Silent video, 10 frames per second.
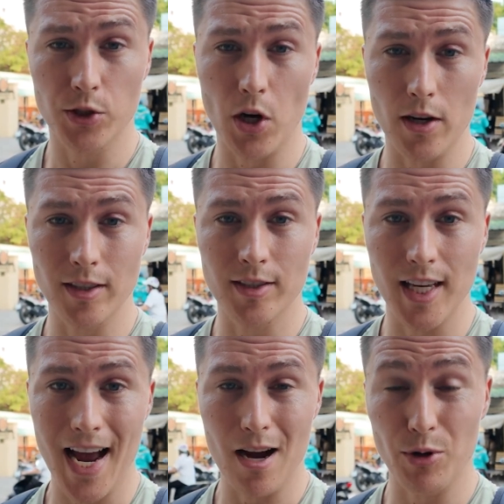just starting to
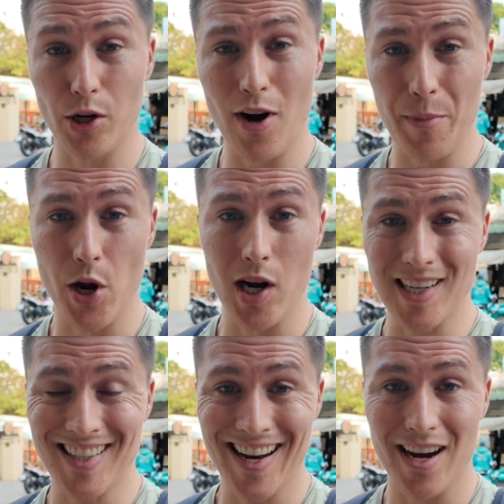set. I'm going to grab an
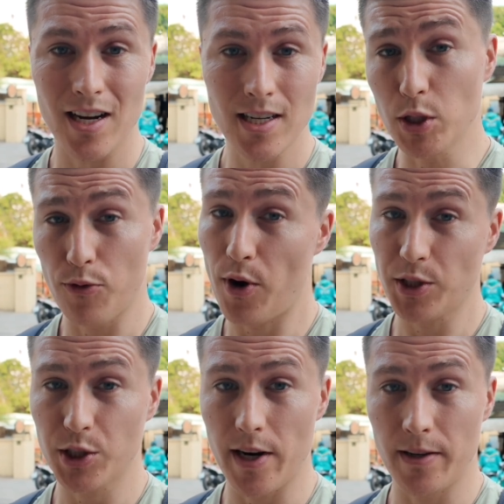early dinner. Still
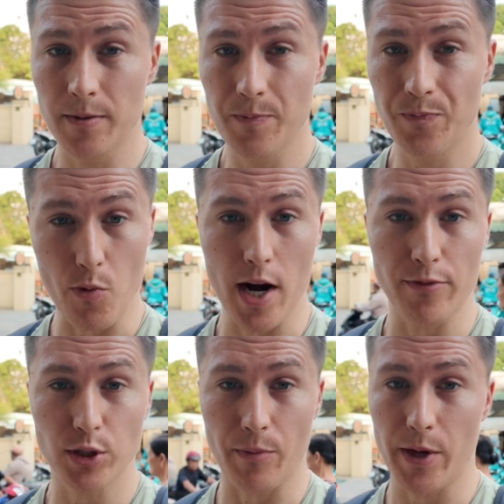functioning, but I'm ready
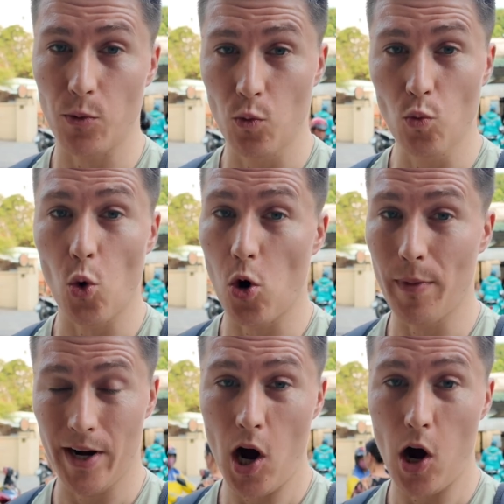for something
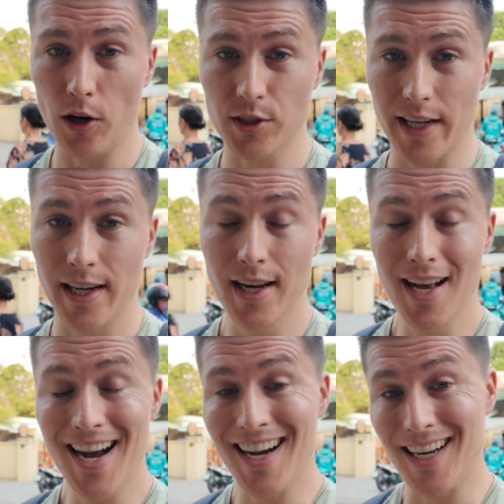warm and hearty.
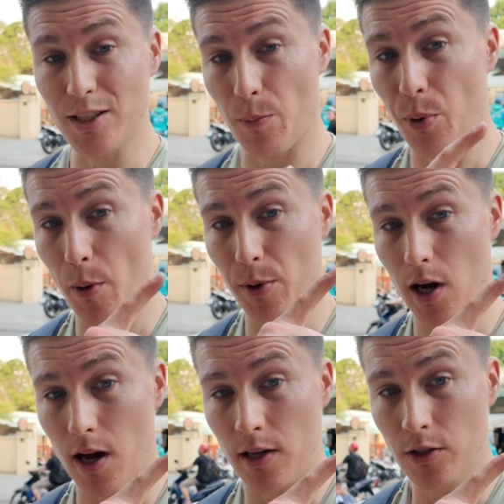And there's a
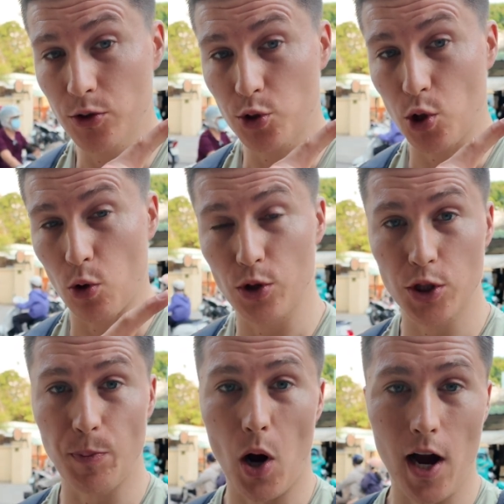popular stall
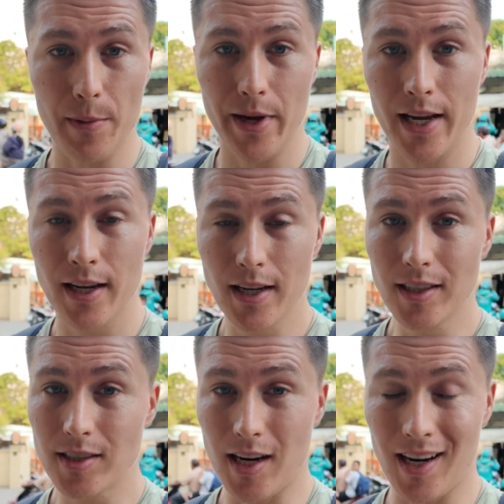just behind me,
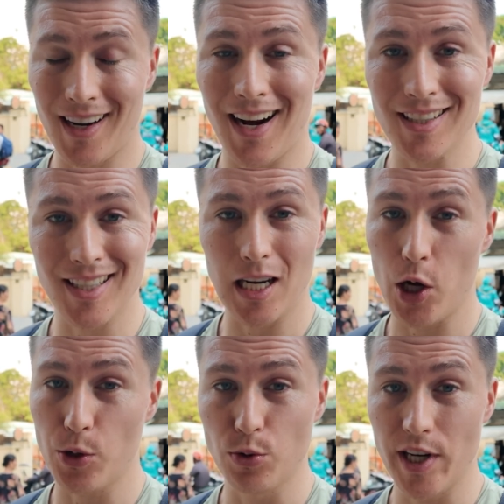selling a classic
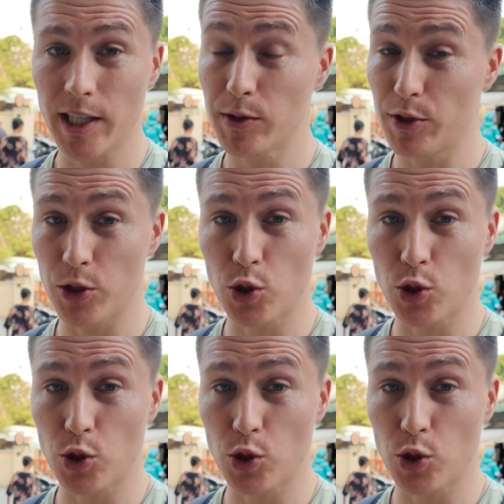local dish for